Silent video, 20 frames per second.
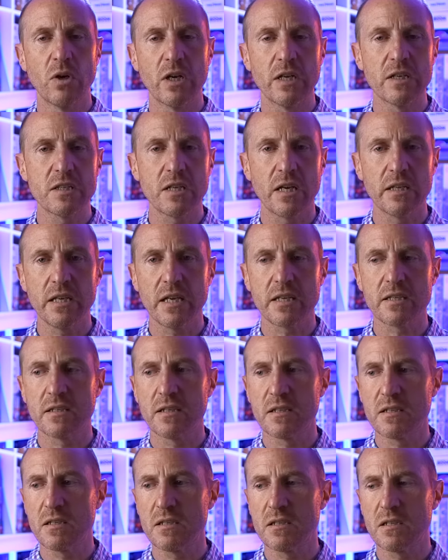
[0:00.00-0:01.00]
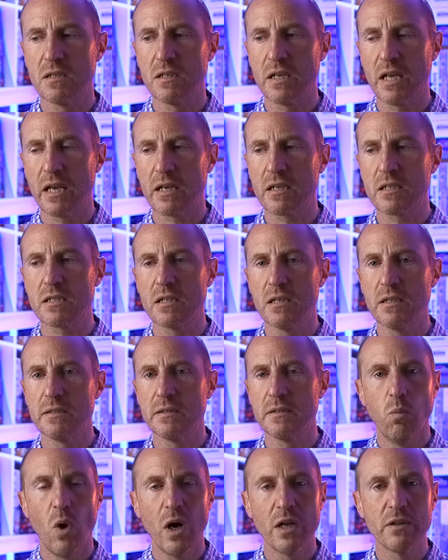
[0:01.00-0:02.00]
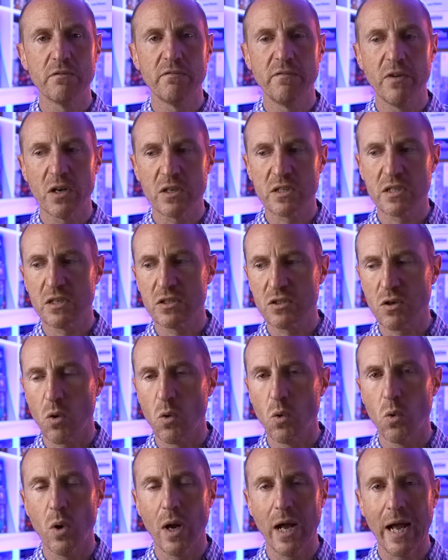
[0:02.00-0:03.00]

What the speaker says: We're going to say yes, this is an excellent one versus all